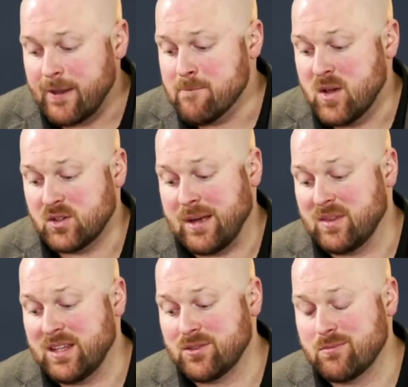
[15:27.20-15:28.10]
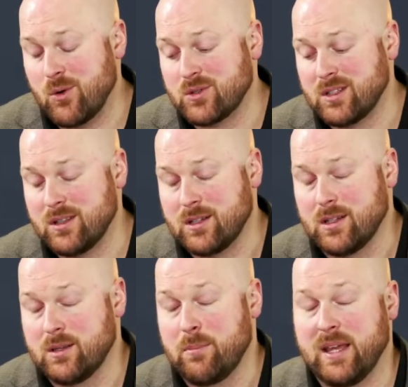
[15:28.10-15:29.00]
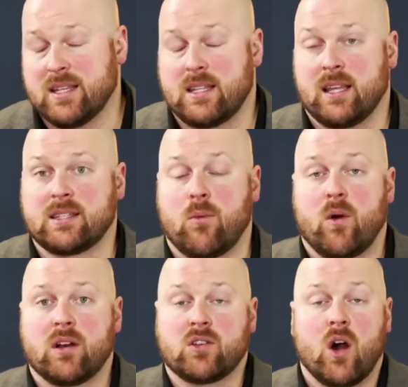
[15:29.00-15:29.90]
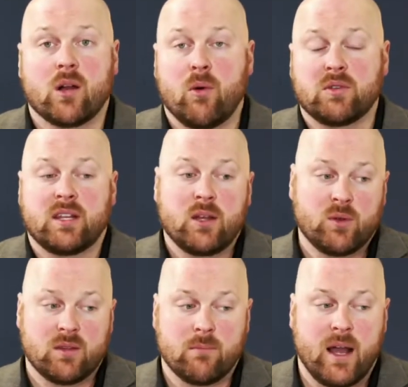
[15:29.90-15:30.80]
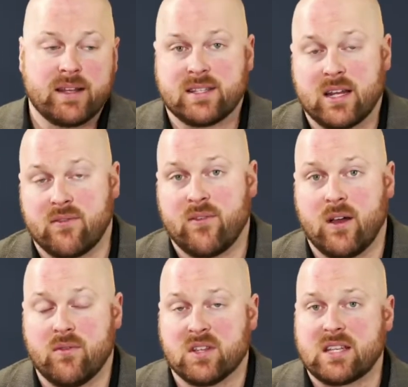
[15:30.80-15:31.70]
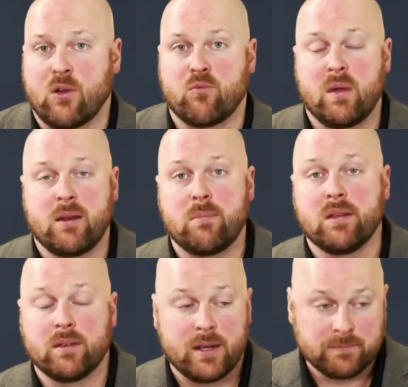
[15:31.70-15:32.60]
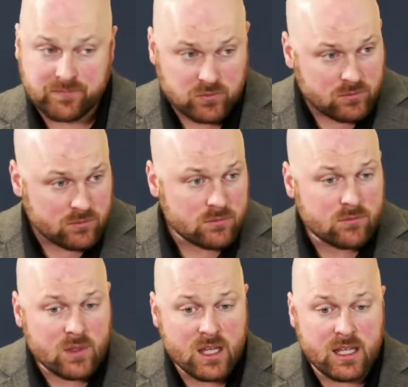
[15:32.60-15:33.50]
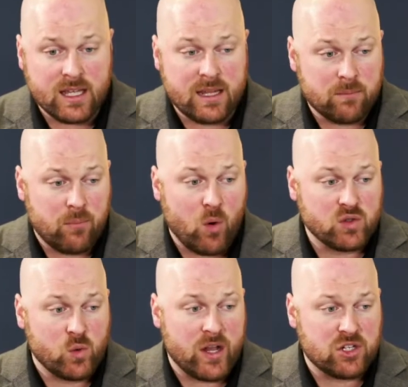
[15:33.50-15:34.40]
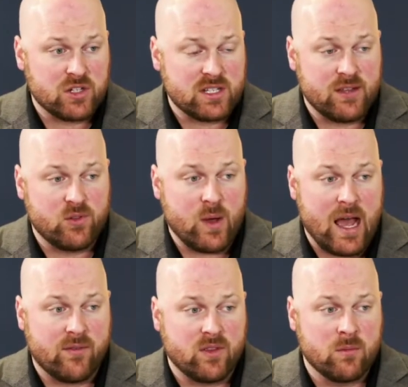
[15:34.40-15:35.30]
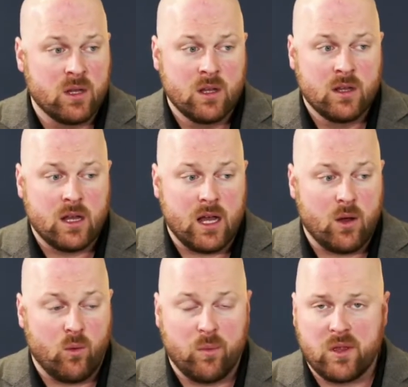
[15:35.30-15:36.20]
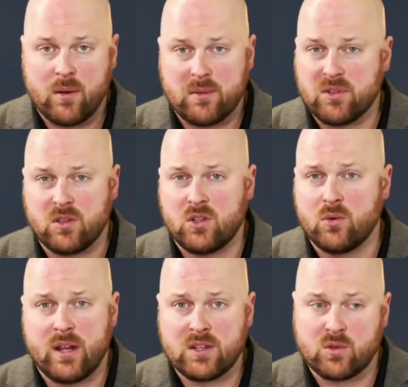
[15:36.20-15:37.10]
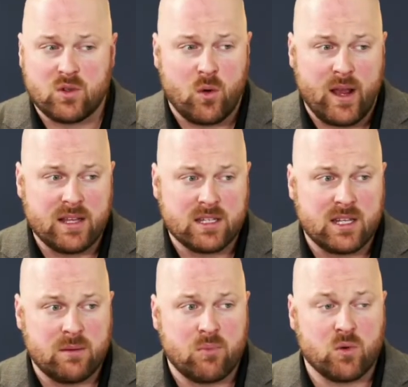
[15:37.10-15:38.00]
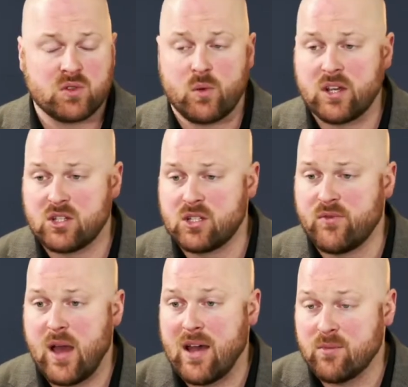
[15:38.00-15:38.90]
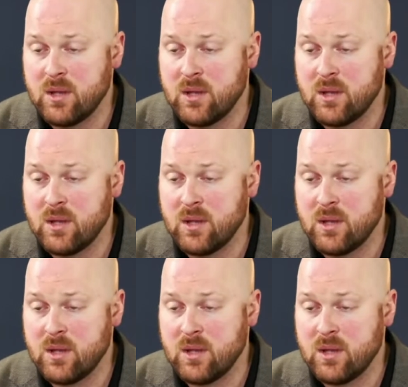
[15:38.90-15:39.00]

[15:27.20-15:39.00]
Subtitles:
So yeah, these are mostly the biggest things I want to talk about today with the mindset of the self-made millionaire. Again, post questions if you have them. We'll be coming up to the Q&A, so don't hesitate. Post the questions if you have them.